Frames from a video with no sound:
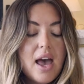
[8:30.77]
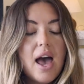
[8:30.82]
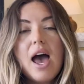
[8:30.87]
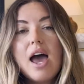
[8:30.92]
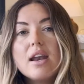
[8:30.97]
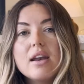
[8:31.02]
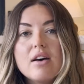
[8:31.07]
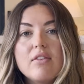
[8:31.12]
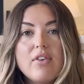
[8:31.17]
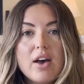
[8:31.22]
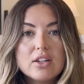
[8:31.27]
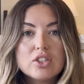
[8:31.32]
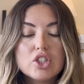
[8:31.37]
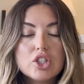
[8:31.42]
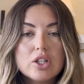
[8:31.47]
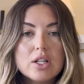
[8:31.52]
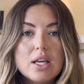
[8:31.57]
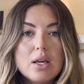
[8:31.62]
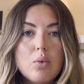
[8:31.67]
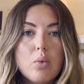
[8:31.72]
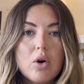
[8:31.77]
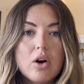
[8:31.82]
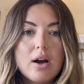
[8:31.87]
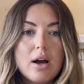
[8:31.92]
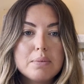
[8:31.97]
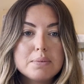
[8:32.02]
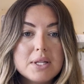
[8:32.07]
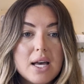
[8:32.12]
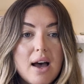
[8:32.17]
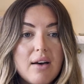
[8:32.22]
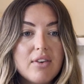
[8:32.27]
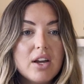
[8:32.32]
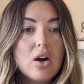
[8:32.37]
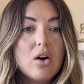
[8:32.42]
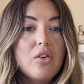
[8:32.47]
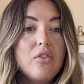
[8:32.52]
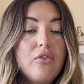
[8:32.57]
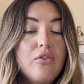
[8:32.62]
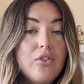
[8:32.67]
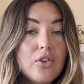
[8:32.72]
and eventually work up to having
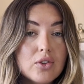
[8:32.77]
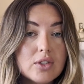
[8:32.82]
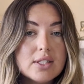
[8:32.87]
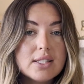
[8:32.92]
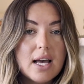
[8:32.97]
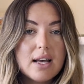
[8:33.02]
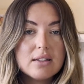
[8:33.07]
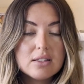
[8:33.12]
a full set.